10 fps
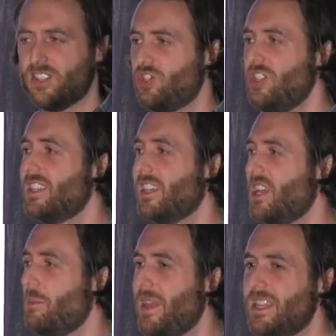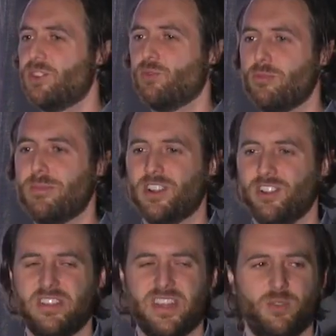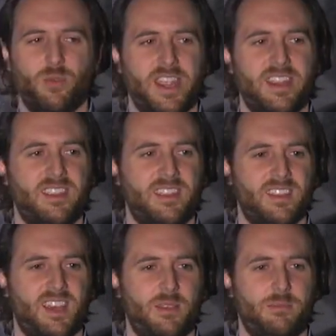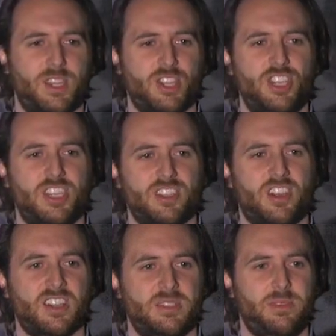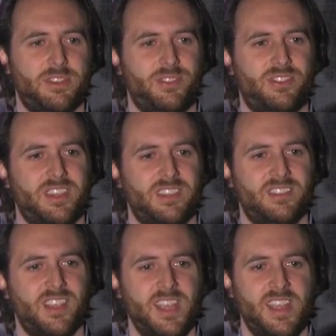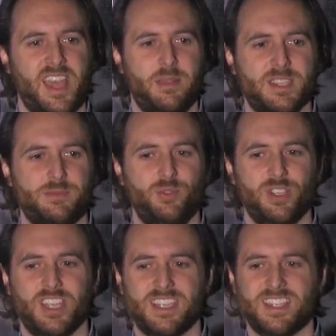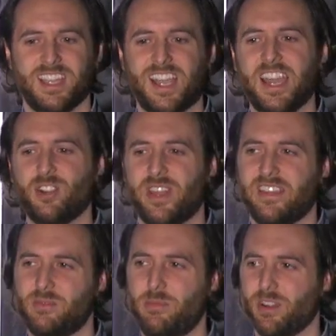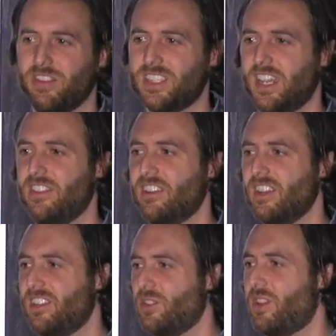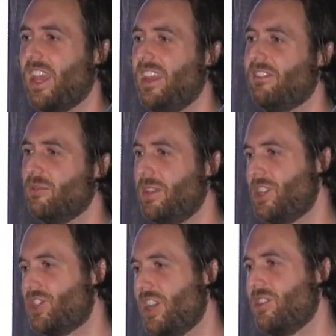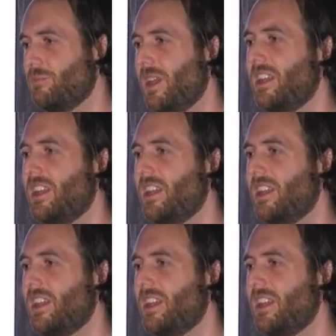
She's like an amazing role model in that way, because she can talk to me about those things, and it makes me realize that, like, I don't have to be perfect either. It's okay for me to share that